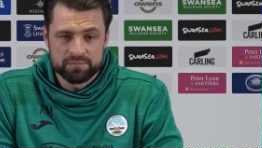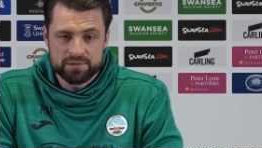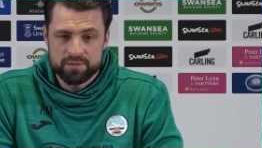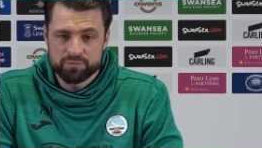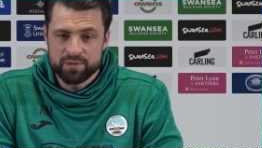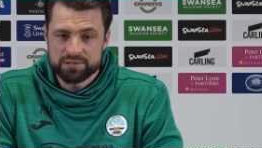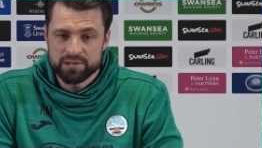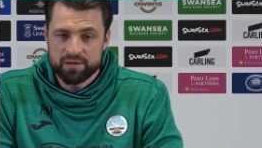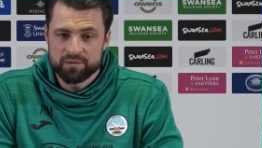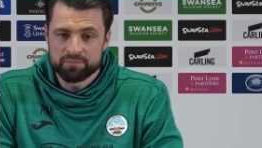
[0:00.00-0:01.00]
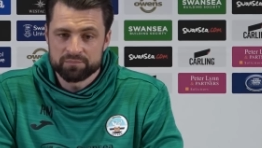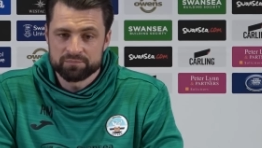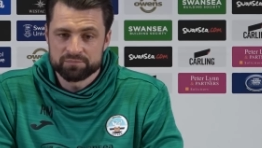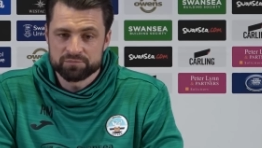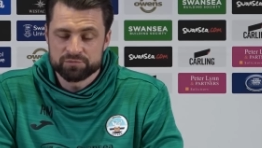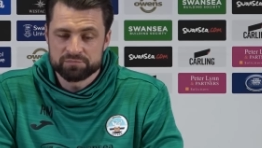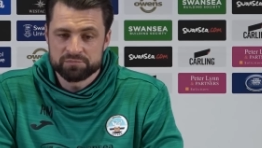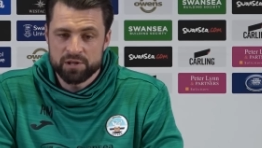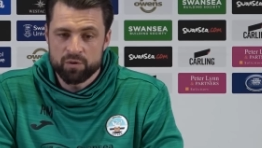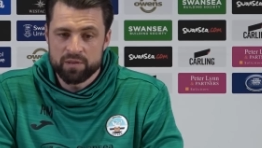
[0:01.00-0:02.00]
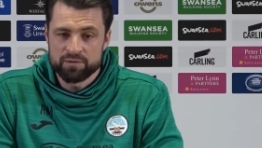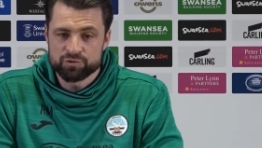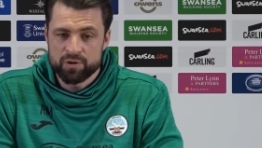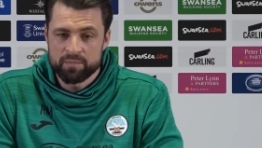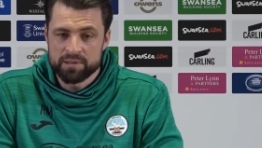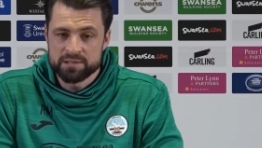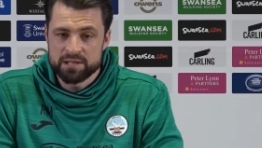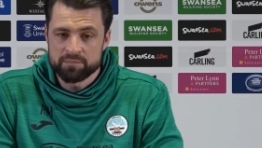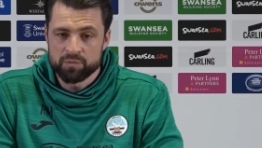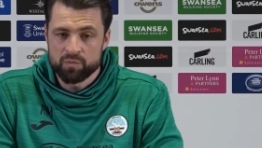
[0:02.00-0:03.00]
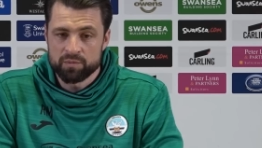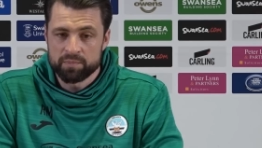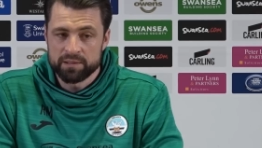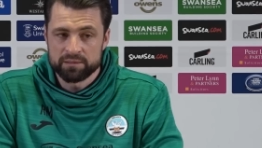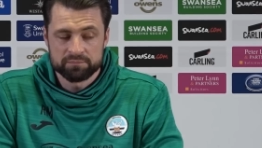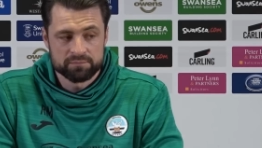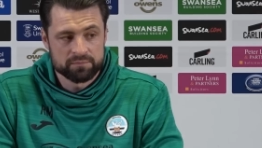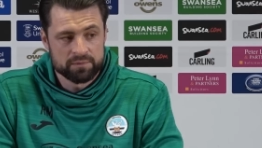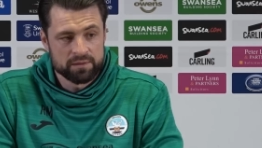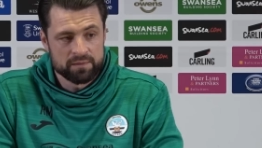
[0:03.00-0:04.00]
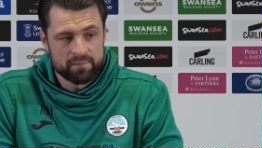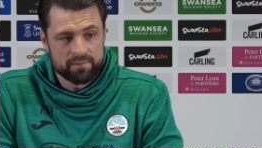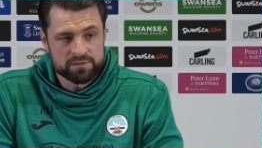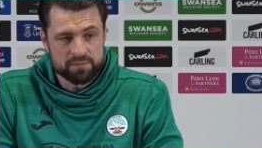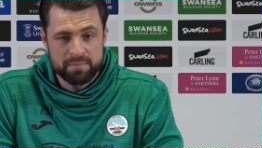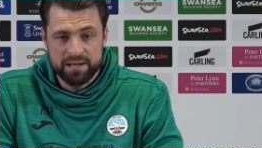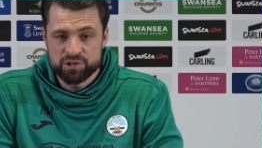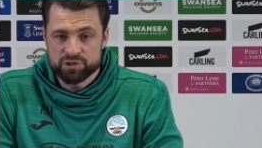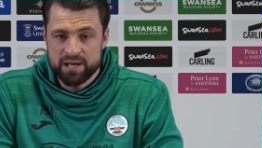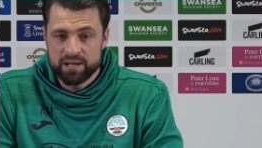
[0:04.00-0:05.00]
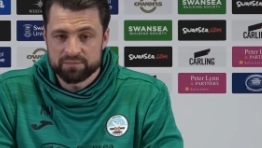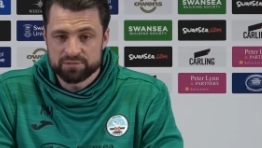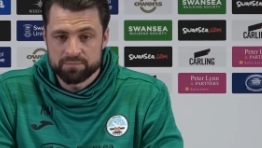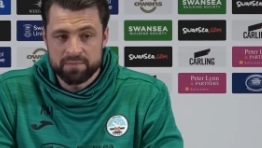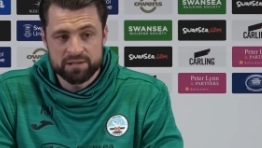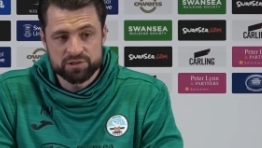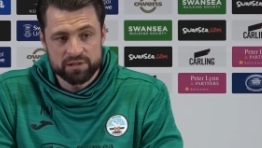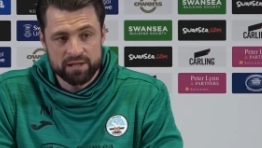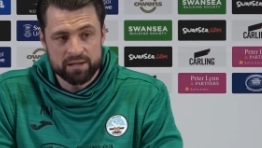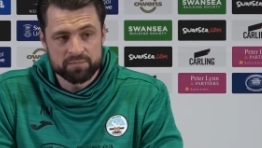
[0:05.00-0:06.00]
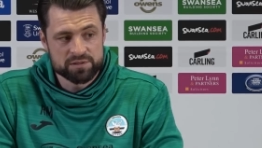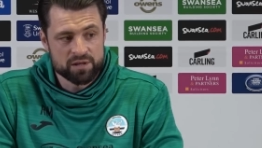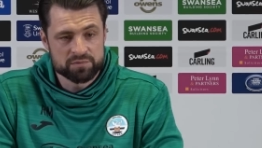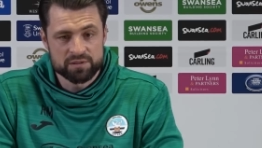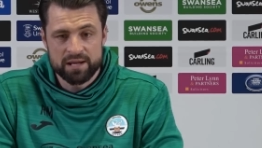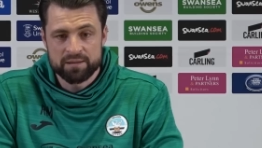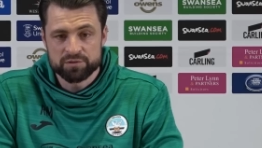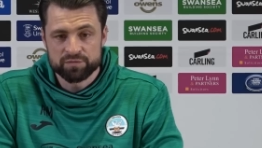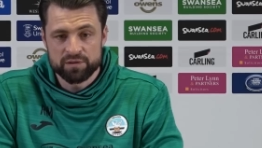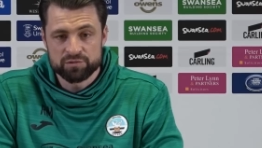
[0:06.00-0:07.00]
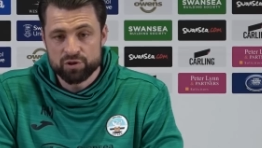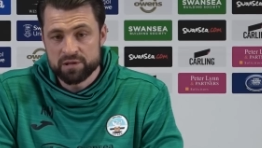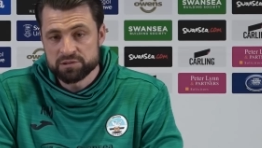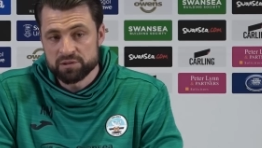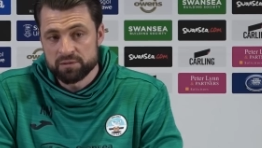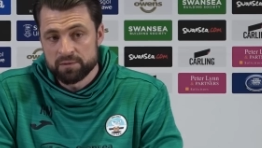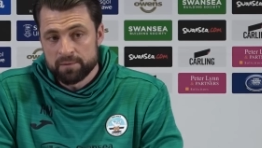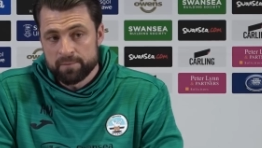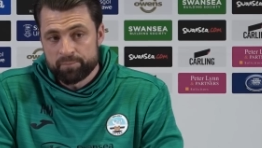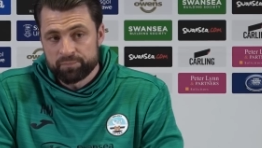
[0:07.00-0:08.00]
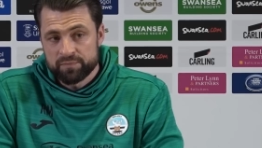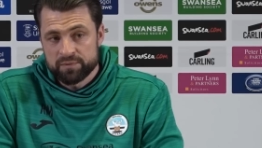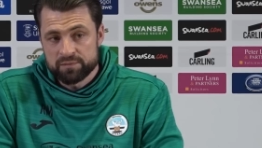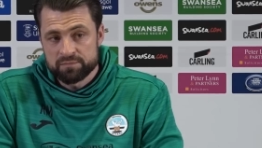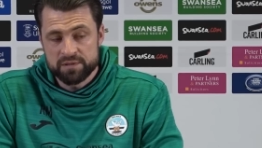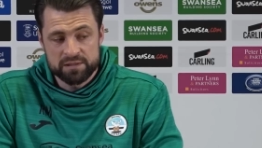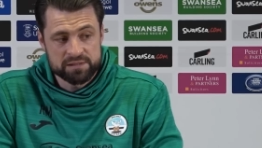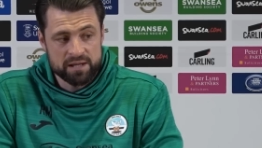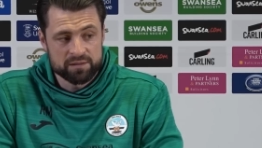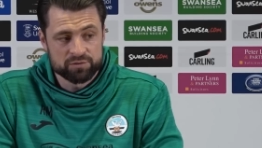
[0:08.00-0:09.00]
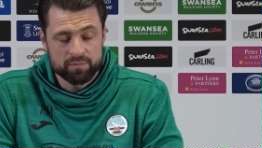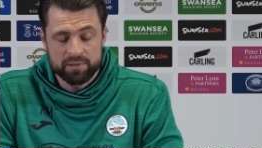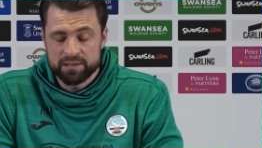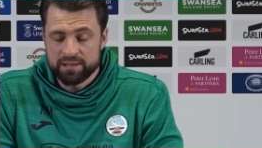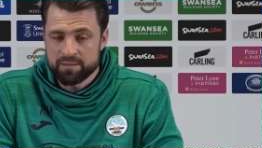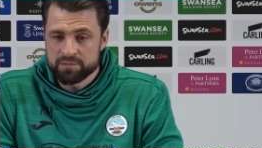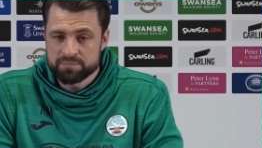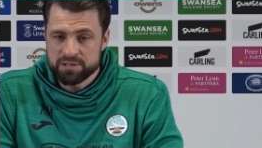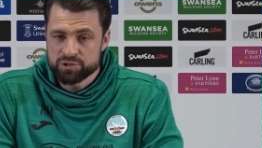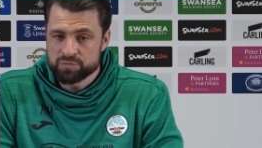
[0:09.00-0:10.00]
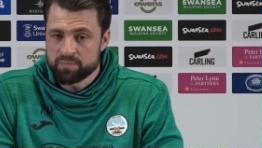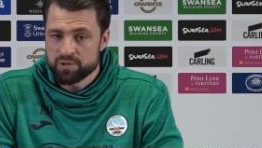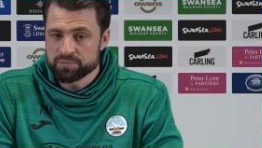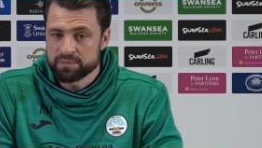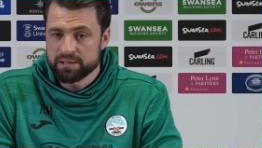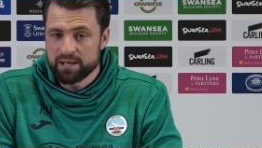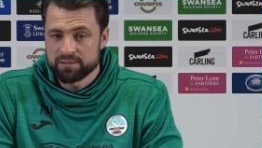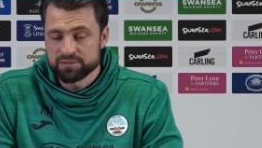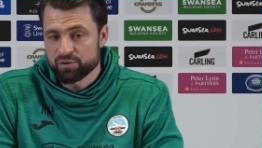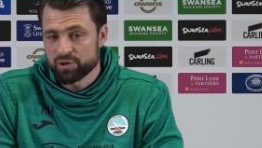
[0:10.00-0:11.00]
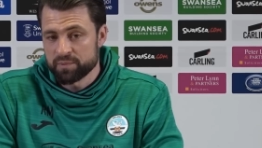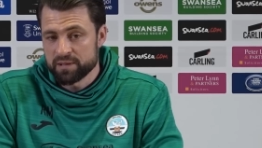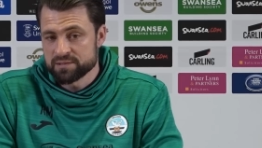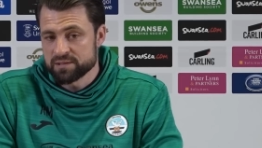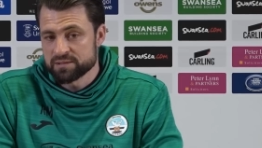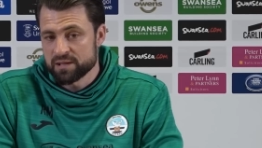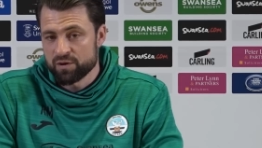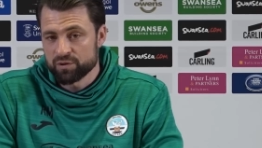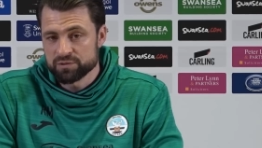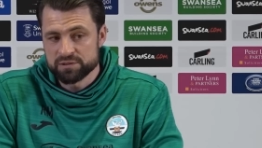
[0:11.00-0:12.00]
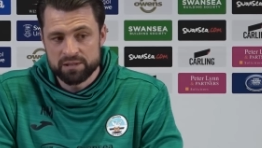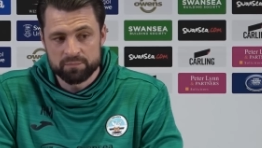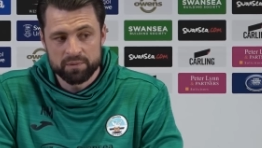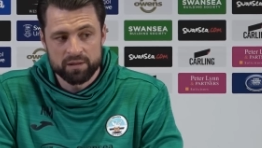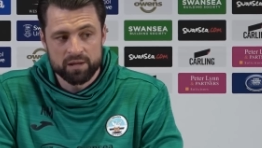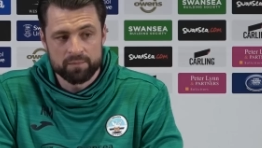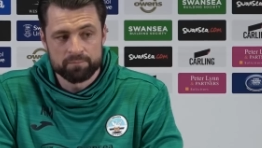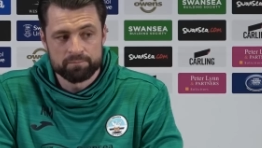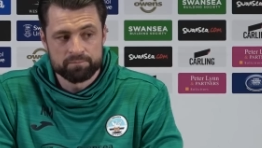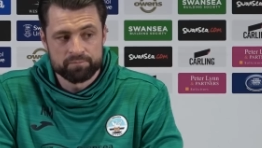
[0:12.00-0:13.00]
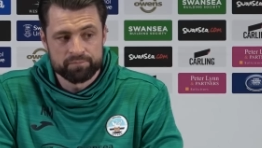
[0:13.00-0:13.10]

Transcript: it's up to us to go and go there and try and be the team that we want to be. To manage that, to manage the game in terms of that atmosphere, and trying to dictate and dominate the game as much as we possibly can. It's not going to be easy because they are a good team, but um,